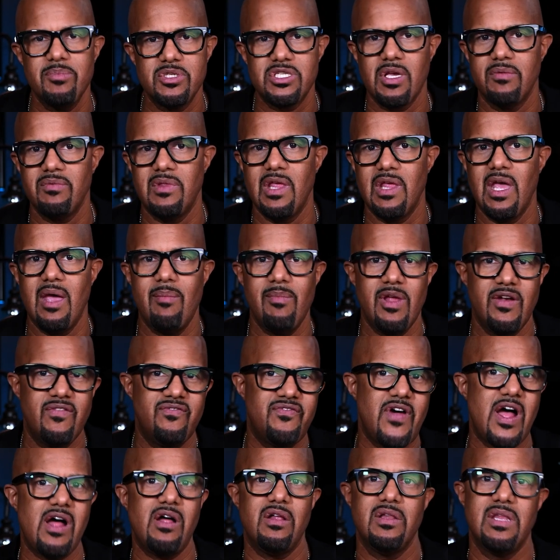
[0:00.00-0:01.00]
of them and
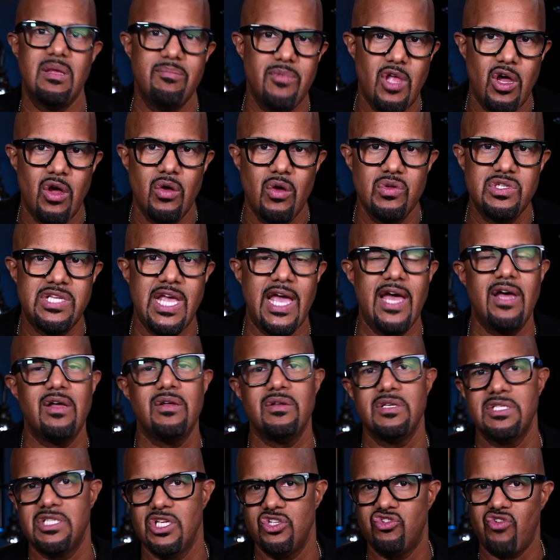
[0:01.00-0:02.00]
follow them to hotels and